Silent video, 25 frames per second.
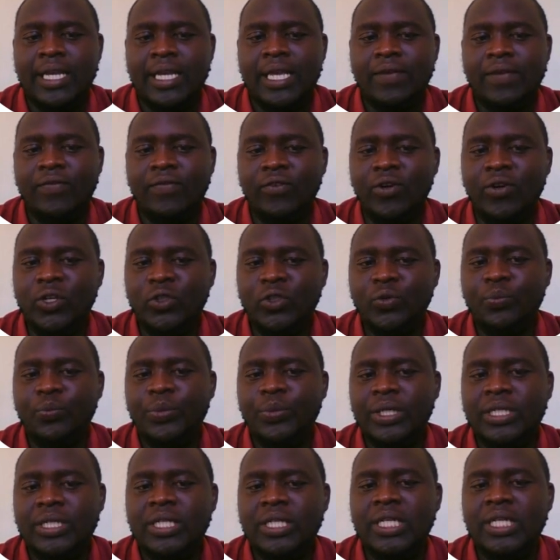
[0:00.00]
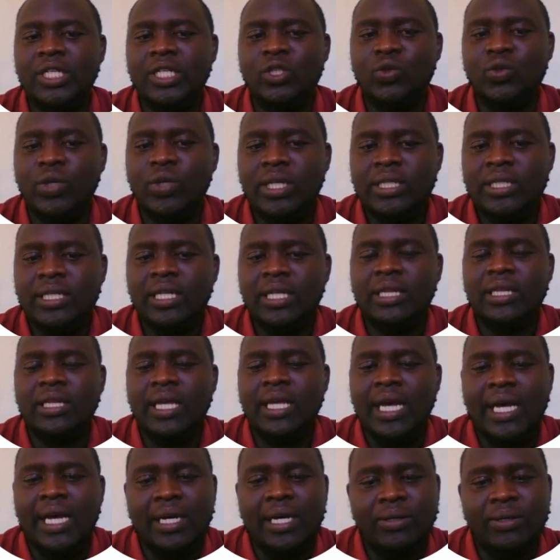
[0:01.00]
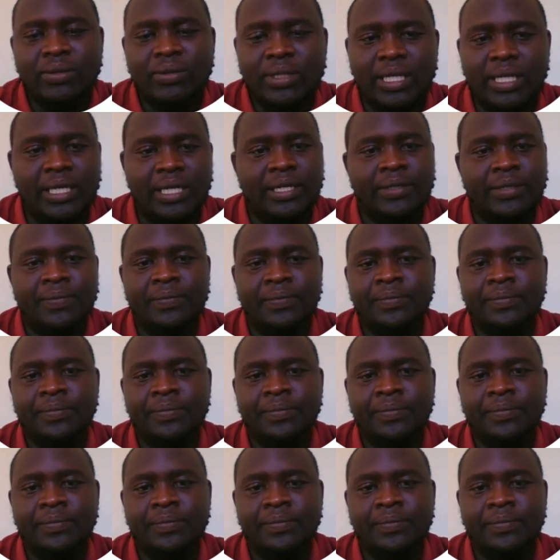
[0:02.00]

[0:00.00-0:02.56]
If you want to beat the 20,000